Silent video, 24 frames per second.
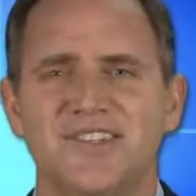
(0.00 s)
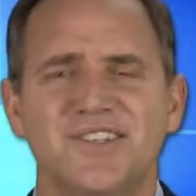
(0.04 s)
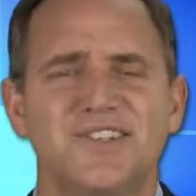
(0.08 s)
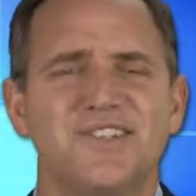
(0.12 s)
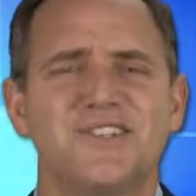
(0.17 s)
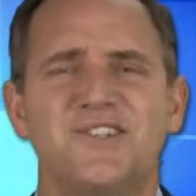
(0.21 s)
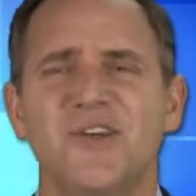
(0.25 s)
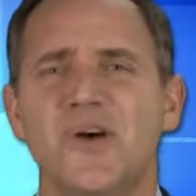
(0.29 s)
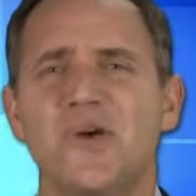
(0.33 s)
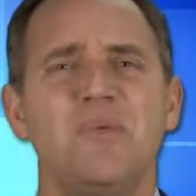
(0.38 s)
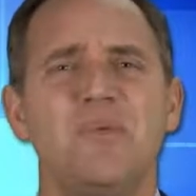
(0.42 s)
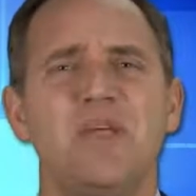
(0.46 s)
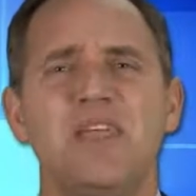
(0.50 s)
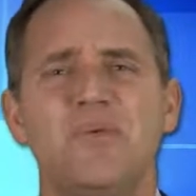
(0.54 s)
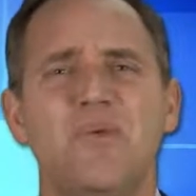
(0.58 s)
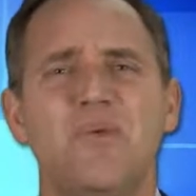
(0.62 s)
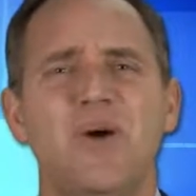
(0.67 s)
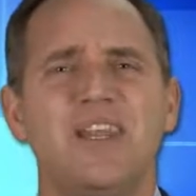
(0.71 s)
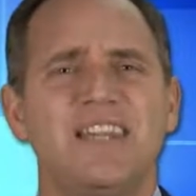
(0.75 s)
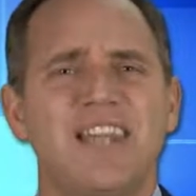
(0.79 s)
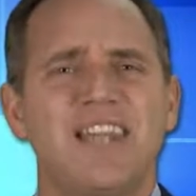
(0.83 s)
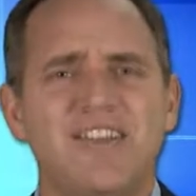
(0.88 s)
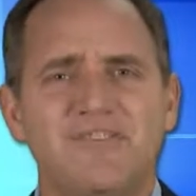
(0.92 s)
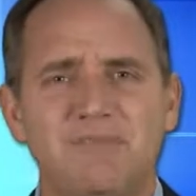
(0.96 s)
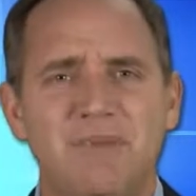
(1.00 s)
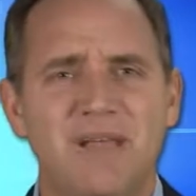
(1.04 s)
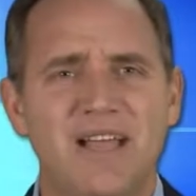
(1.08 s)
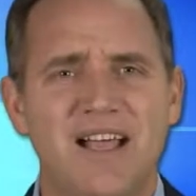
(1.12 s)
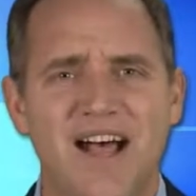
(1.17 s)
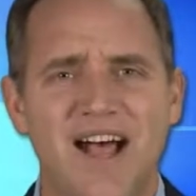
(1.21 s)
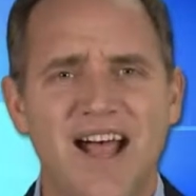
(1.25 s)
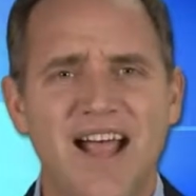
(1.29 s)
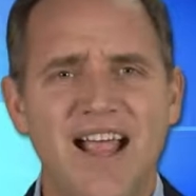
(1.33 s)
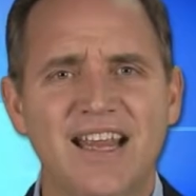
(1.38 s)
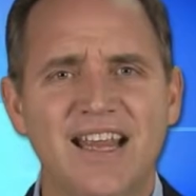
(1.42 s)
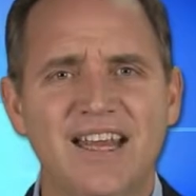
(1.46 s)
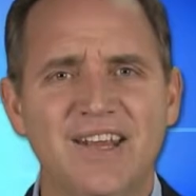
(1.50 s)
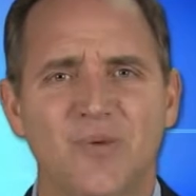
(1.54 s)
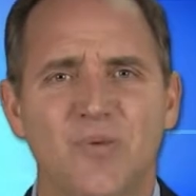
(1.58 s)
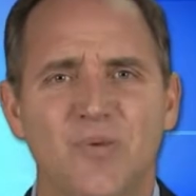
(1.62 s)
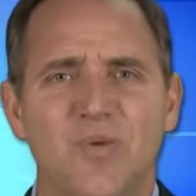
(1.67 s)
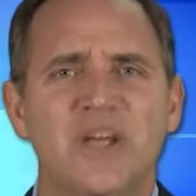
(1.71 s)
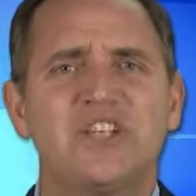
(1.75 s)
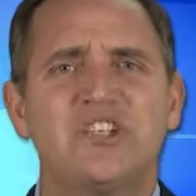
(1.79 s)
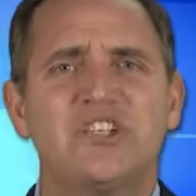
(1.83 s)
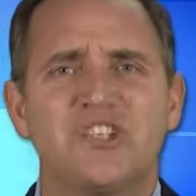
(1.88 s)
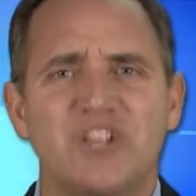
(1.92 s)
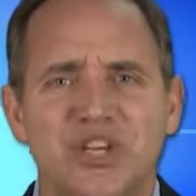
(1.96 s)
Don't be the one left behind,
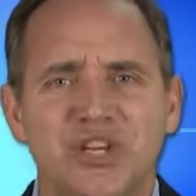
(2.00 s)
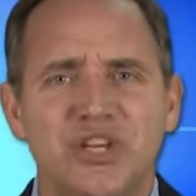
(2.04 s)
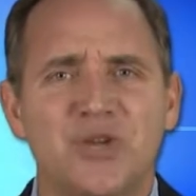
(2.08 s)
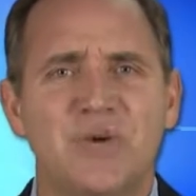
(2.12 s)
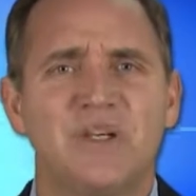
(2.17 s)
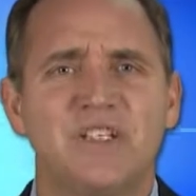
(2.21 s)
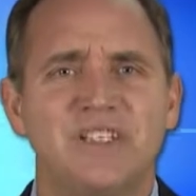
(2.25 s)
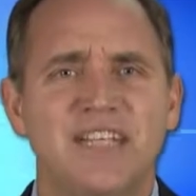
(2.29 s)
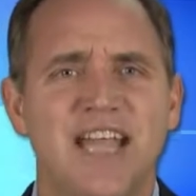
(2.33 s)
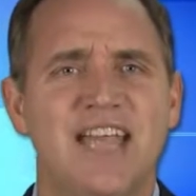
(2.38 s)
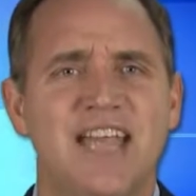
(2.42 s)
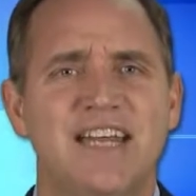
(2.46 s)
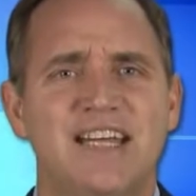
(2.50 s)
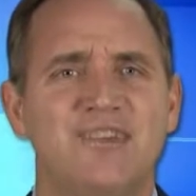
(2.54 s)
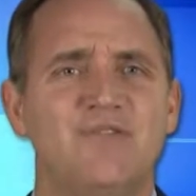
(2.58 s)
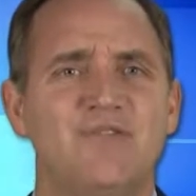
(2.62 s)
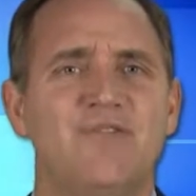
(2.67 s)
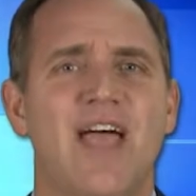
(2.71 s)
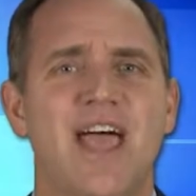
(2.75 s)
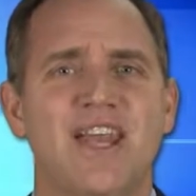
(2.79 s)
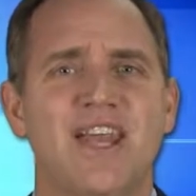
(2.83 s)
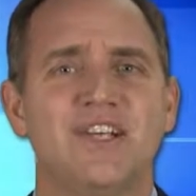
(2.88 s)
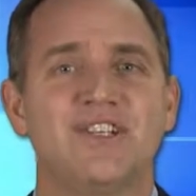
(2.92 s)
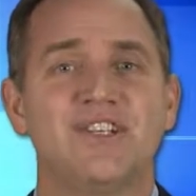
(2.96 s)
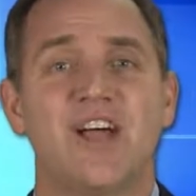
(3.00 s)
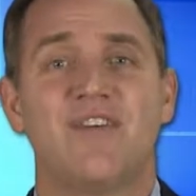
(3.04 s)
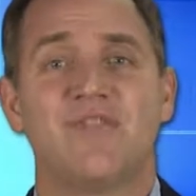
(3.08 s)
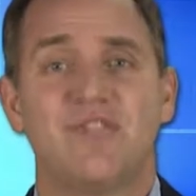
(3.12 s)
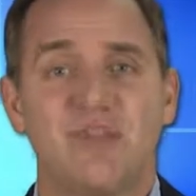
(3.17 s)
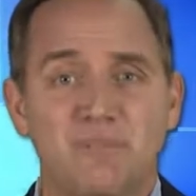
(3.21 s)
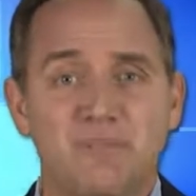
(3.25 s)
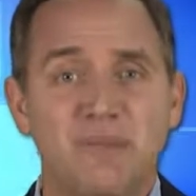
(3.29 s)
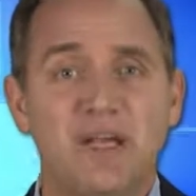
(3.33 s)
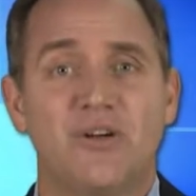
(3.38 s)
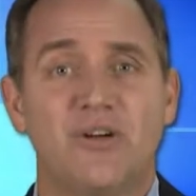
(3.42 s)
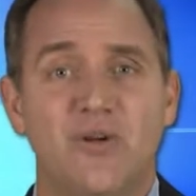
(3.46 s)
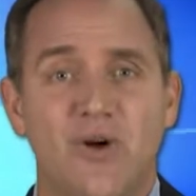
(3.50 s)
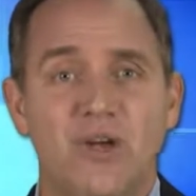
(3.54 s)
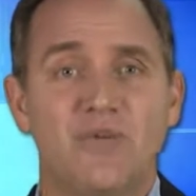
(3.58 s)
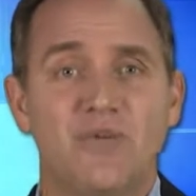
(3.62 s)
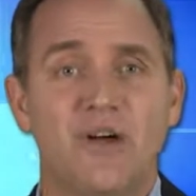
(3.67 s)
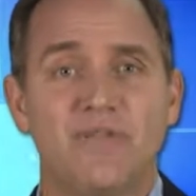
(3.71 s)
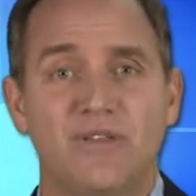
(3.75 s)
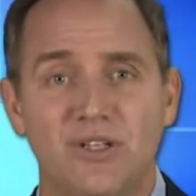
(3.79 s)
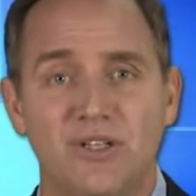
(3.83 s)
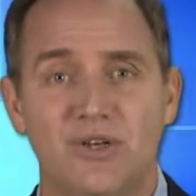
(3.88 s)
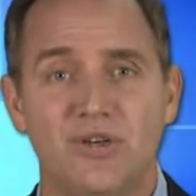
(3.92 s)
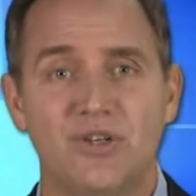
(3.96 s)
wishing you had taken advantage of the Bitcoin
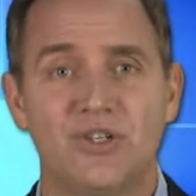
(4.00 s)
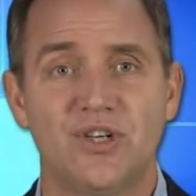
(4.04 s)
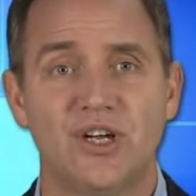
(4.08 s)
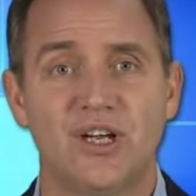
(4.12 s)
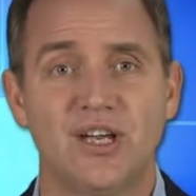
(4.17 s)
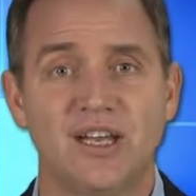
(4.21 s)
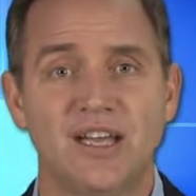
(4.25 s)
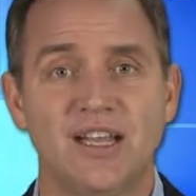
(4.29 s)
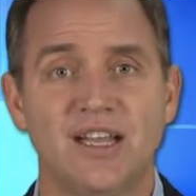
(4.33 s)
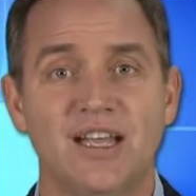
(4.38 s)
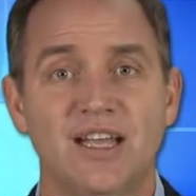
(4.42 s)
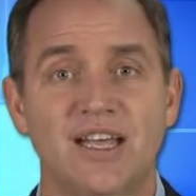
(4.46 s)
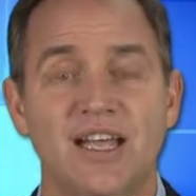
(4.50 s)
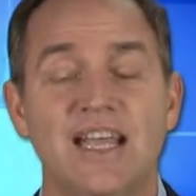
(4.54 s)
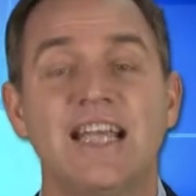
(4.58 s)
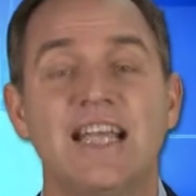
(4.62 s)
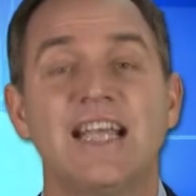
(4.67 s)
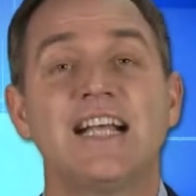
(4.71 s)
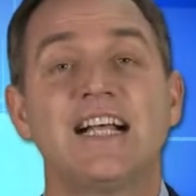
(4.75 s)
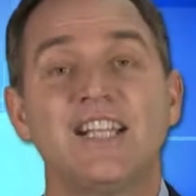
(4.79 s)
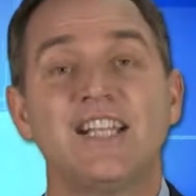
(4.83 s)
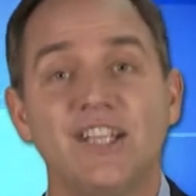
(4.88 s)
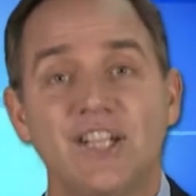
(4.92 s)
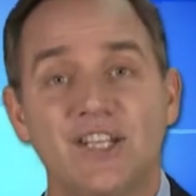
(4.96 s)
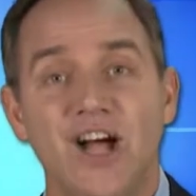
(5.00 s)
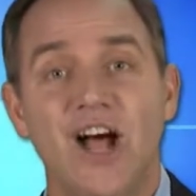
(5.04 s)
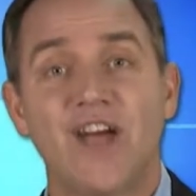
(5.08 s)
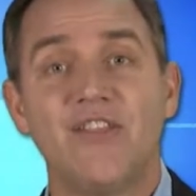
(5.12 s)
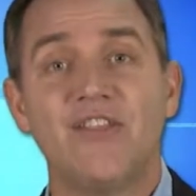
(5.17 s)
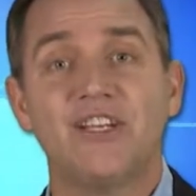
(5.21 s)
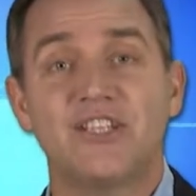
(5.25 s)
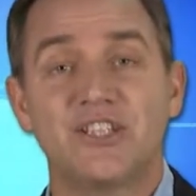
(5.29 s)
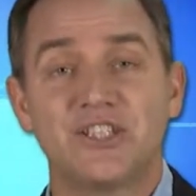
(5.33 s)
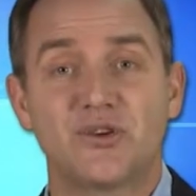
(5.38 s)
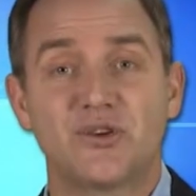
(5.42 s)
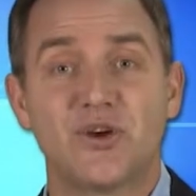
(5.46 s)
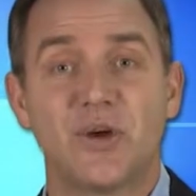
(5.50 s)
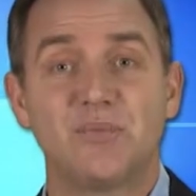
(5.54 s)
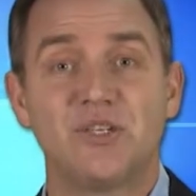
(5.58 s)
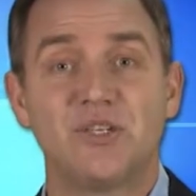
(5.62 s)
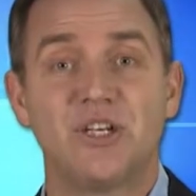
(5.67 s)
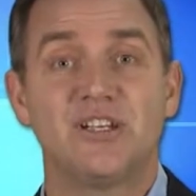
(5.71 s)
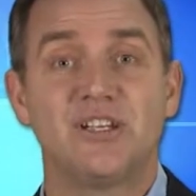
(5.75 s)
revolution. Click on the description.